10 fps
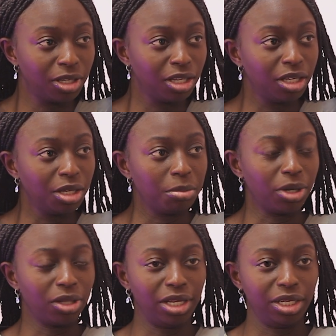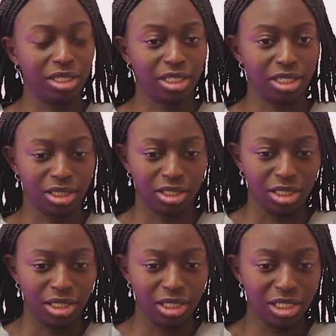Mm-hmm. But, like,
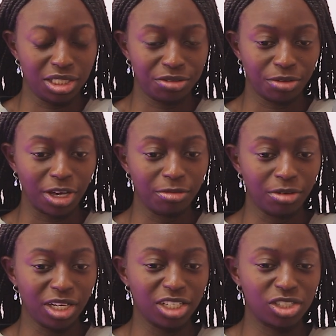least favorite,